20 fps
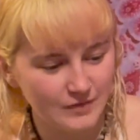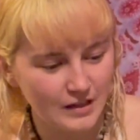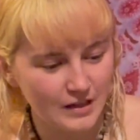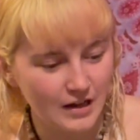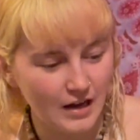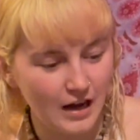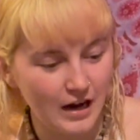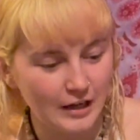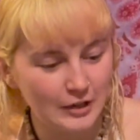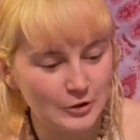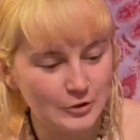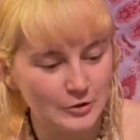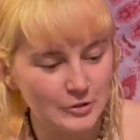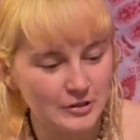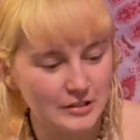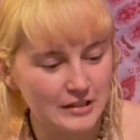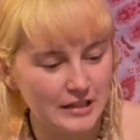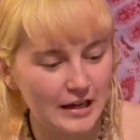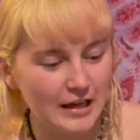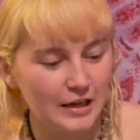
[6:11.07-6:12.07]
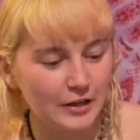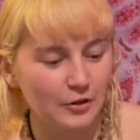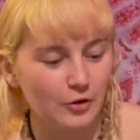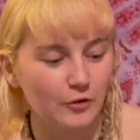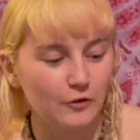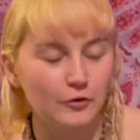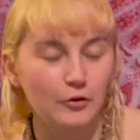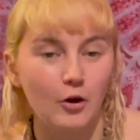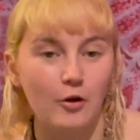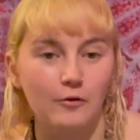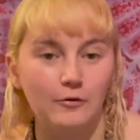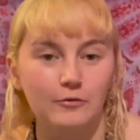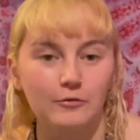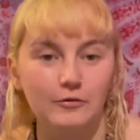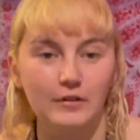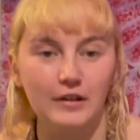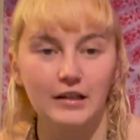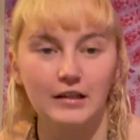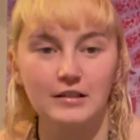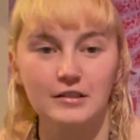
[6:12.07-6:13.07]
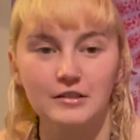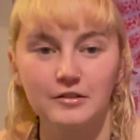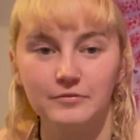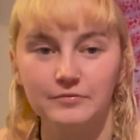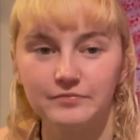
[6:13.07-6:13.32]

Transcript: Are you scared of conflict?